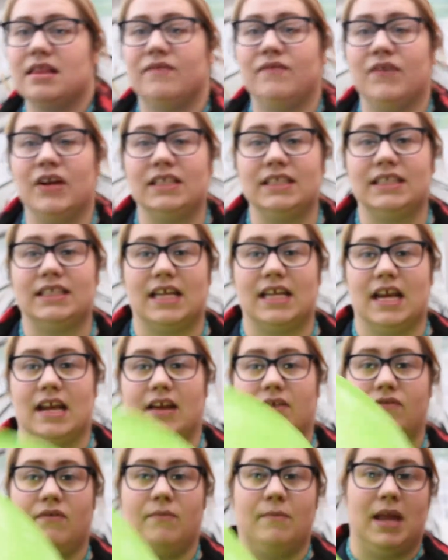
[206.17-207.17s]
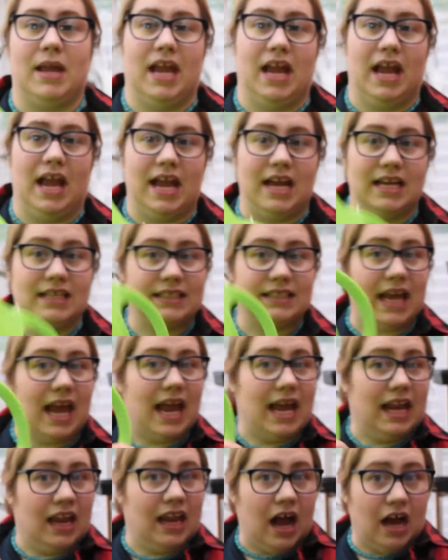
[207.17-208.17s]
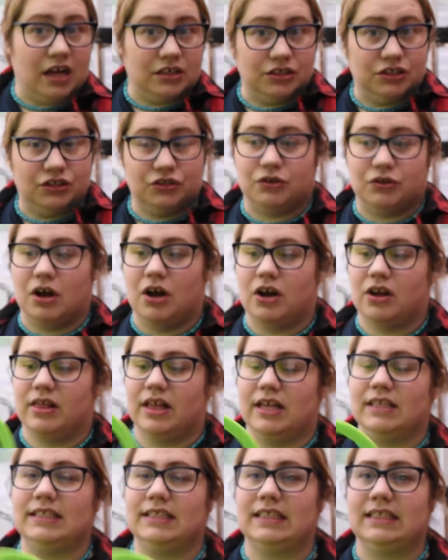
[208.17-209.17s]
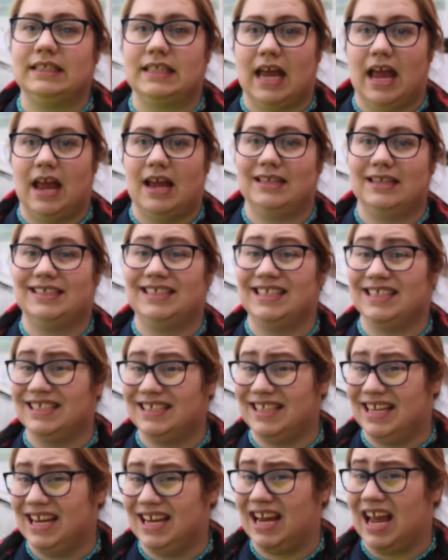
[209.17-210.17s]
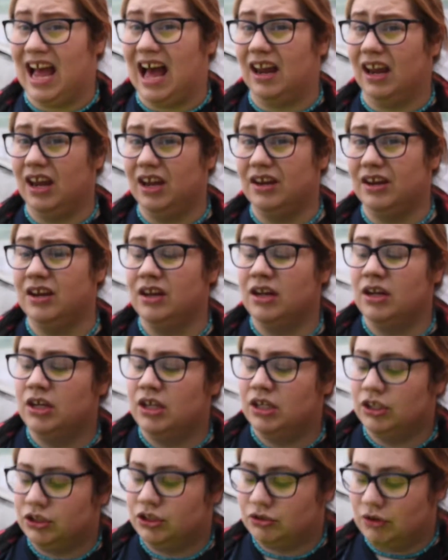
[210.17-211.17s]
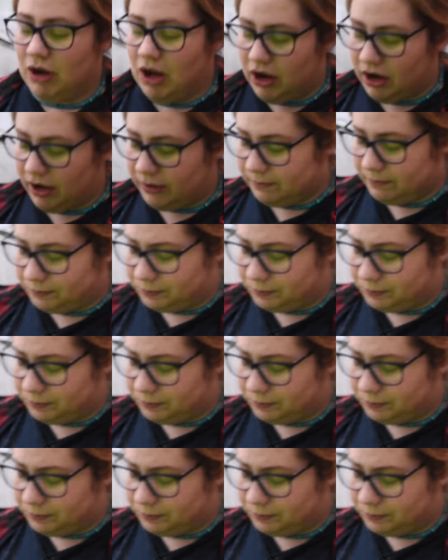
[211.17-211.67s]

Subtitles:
the first thing for me is a large trug. This is a 16-gallon trug,